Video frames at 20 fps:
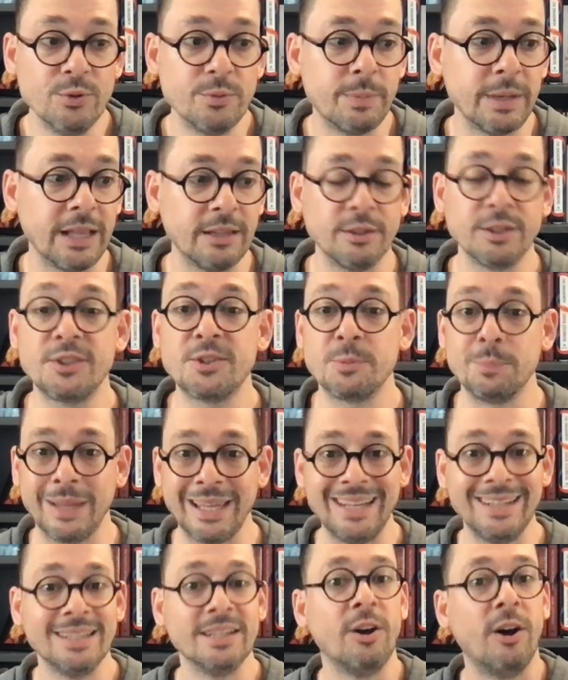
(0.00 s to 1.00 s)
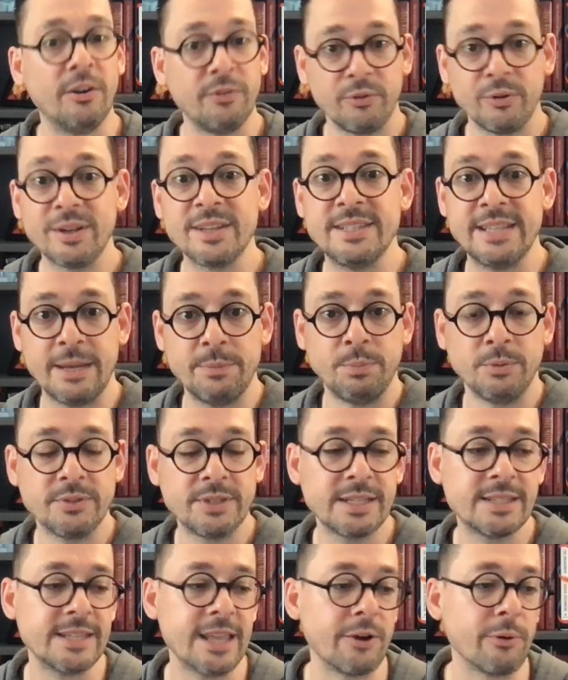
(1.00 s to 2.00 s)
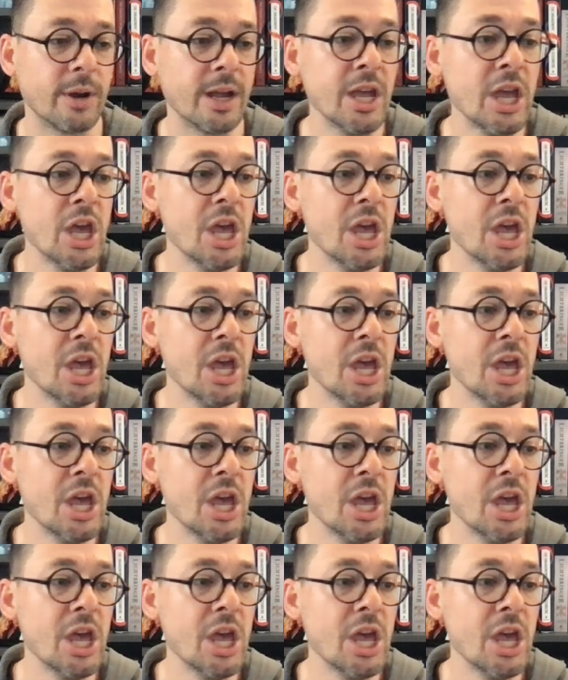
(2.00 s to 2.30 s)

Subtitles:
but I'll explain it, offer examples, etc.